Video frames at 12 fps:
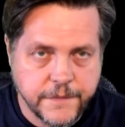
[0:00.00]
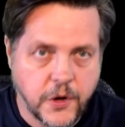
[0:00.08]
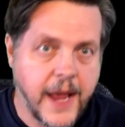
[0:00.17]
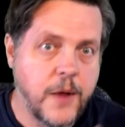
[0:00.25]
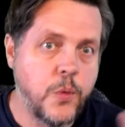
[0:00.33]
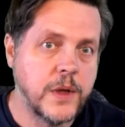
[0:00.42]
For
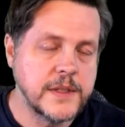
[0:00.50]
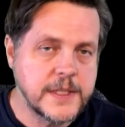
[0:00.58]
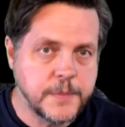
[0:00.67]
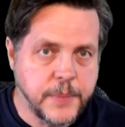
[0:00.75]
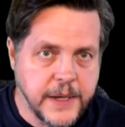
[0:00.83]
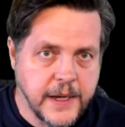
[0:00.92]
A1
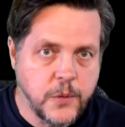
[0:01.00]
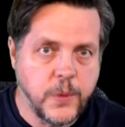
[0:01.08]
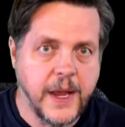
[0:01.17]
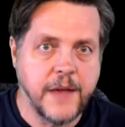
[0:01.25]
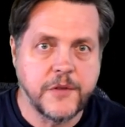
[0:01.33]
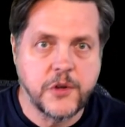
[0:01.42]
speed,
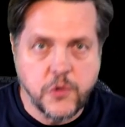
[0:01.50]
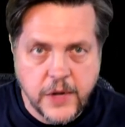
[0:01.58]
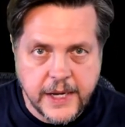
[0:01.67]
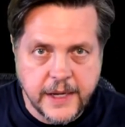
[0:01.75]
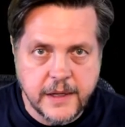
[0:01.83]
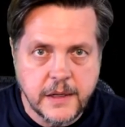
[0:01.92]
we have
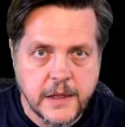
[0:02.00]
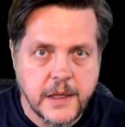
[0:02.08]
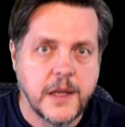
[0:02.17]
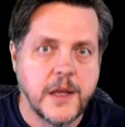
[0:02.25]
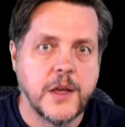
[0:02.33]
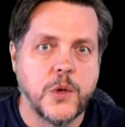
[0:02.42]
green,
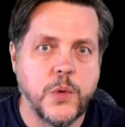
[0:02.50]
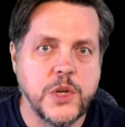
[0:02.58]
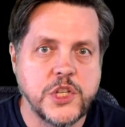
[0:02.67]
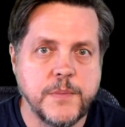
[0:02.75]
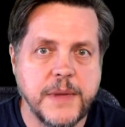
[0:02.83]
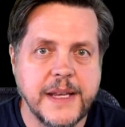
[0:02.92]

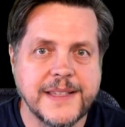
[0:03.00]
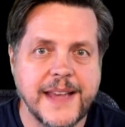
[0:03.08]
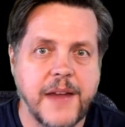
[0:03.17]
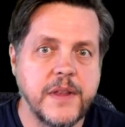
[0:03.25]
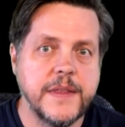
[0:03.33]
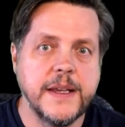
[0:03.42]
which means
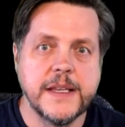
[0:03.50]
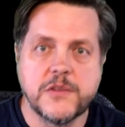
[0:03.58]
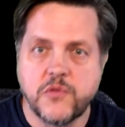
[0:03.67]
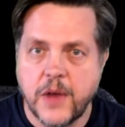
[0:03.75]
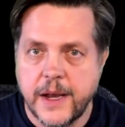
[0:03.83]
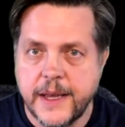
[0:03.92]
everything
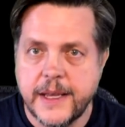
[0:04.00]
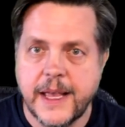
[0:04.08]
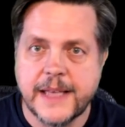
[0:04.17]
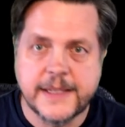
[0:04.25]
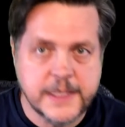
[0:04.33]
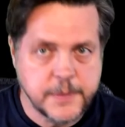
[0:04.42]
is running
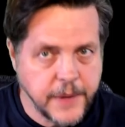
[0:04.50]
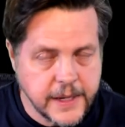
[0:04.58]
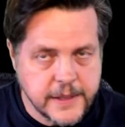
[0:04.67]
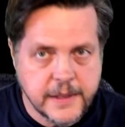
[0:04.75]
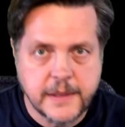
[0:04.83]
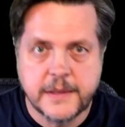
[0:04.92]
as
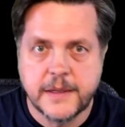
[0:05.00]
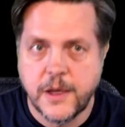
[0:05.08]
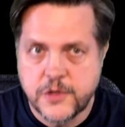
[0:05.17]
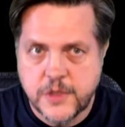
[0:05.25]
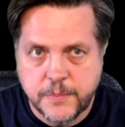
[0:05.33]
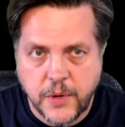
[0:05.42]
expected,
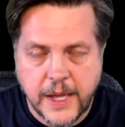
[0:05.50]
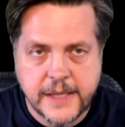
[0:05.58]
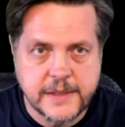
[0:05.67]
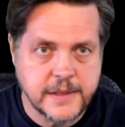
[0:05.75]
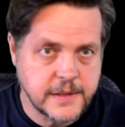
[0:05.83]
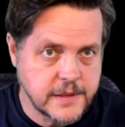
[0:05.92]
no
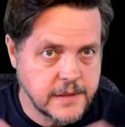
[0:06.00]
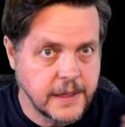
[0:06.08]
surprises.